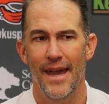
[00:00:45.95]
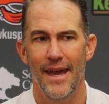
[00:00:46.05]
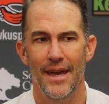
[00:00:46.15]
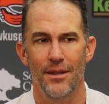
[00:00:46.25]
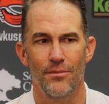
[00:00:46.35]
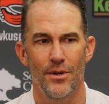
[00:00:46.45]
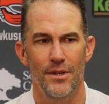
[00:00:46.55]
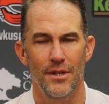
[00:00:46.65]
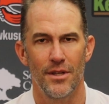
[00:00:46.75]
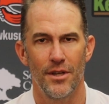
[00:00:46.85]
at,
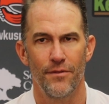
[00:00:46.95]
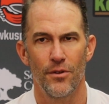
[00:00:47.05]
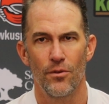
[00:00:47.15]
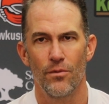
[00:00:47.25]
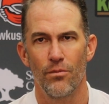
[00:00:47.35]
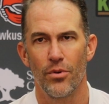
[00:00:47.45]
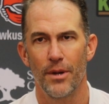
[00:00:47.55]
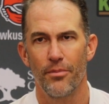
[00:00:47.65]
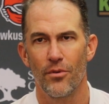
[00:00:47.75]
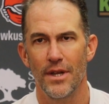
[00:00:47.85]
but love their
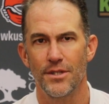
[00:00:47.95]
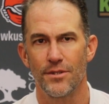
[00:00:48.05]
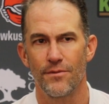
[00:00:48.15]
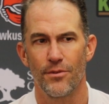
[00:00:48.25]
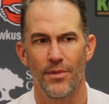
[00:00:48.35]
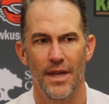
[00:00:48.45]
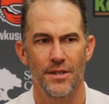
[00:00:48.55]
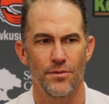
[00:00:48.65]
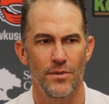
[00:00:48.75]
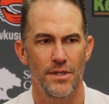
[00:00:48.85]
preparation from
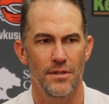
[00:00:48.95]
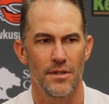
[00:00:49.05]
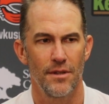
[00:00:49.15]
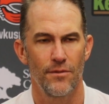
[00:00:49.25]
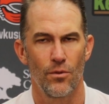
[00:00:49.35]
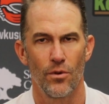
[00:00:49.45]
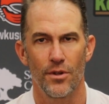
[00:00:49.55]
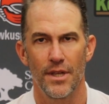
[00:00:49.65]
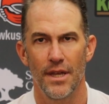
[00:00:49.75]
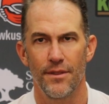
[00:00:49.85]
last week, love their
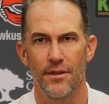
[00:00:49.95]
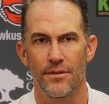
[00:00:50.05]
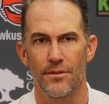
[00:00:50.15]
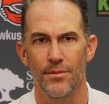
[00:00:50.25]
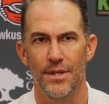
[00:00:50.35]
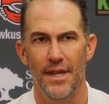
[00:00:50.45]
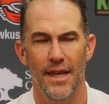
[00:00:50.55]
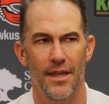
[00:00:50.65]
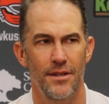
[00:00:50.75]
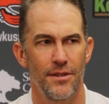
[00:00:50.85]
work ethic, their
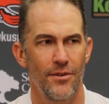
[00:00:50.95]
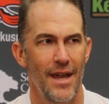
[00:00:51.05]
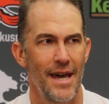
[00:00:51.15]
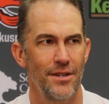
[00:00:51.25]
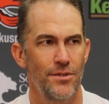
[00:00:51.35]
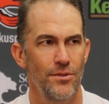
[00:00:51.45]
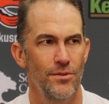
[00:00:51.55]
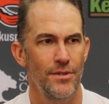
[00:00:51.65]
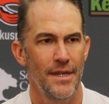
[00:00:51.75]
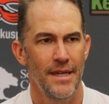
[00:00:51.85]
mentality, their
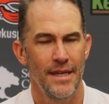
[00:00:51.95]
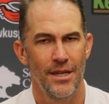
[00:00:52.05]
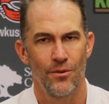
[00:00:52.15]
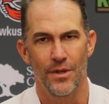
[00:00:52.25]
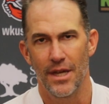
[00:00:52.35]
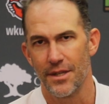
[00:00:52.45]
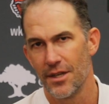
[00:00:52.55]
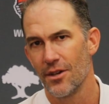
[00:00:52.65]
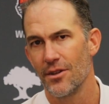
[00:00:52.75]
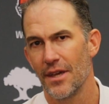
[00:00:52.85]
attitude. We got to
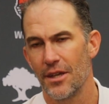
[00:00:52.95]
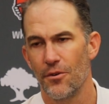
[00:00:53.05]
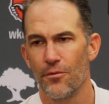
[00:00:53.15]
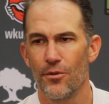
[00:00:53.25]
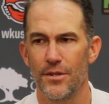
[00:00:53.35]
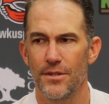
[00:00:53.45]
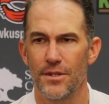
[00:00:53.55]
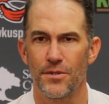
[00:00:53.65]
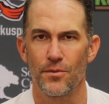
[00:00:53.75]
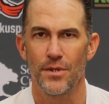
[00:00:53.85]
carry that over into
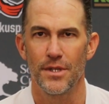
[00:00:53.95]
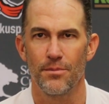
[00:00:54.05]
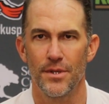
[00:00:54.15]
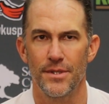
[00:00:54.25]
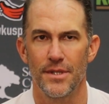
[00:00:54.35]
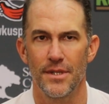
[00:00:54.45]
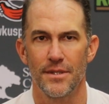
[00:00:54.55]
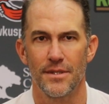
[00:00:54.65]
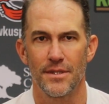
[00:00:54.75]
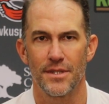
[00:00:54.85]
this week, but
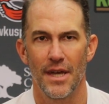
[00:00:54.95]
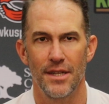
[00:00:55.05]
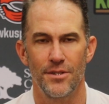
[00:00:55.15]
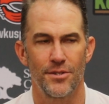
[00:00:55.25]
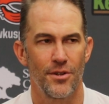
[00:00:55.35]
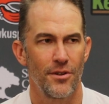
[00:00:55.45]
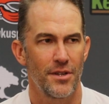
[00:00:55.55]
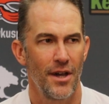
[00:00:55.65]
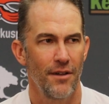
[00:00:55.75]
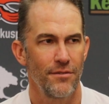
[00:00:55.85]
excited to
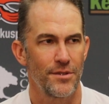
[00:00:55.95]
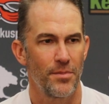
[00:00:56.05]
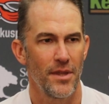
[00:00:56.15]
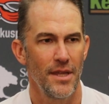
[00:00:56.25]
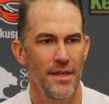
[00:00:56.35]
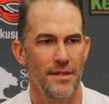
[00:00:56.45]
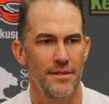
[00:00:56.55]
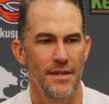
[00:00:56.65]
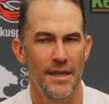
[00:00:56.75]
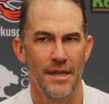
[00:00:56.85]
start conference play
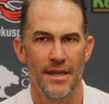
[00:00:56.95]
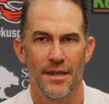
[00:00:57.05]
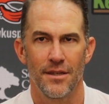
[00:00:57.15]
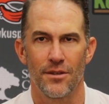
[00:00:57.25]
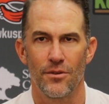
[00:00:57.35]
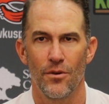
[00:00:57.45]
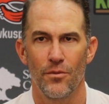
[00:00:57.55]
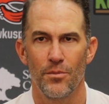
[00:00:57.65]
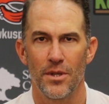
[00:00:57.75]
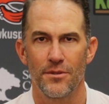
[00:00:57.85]
and get
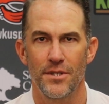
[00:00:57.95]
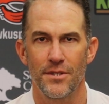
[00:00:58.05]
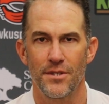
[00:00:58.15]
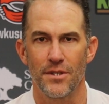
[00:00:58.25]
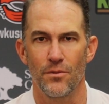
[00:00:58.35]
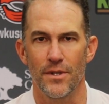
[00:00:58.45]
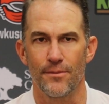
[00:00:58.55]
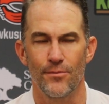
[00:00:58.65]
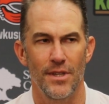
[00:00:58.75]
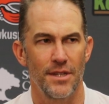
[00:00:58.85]
going with Middle Tennessee
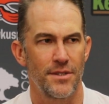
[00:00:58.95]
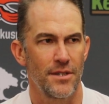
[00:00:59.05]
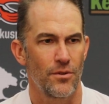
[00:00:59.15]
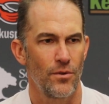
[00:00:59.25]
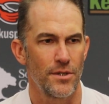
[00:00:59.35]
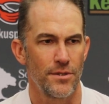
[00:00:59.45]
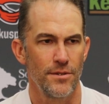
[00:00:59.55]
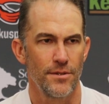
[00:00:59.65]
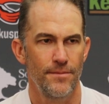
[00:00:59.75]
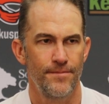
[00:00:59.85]
week. With that said,
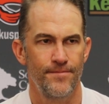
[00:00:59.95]
questions?